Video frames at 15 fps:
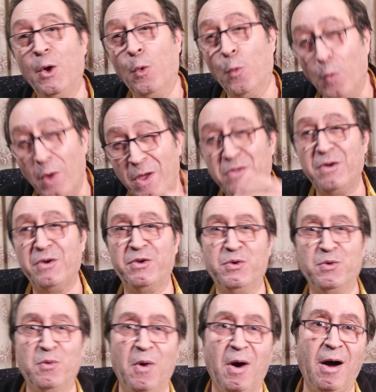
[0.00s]
Whether
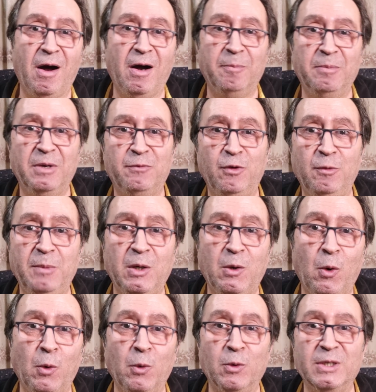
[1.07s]
you are a performer
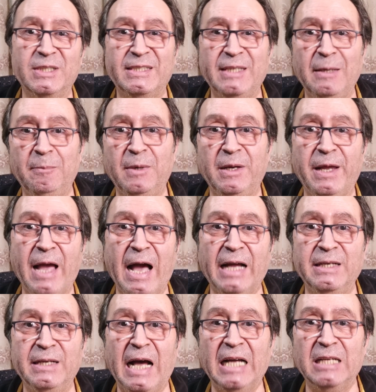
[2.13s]
or simply
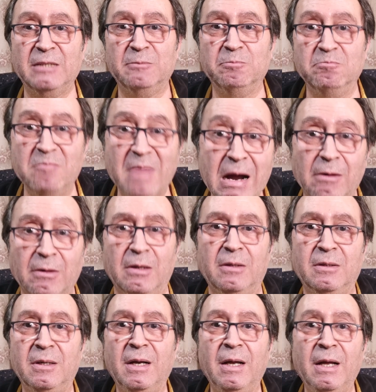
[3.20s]
an admirer,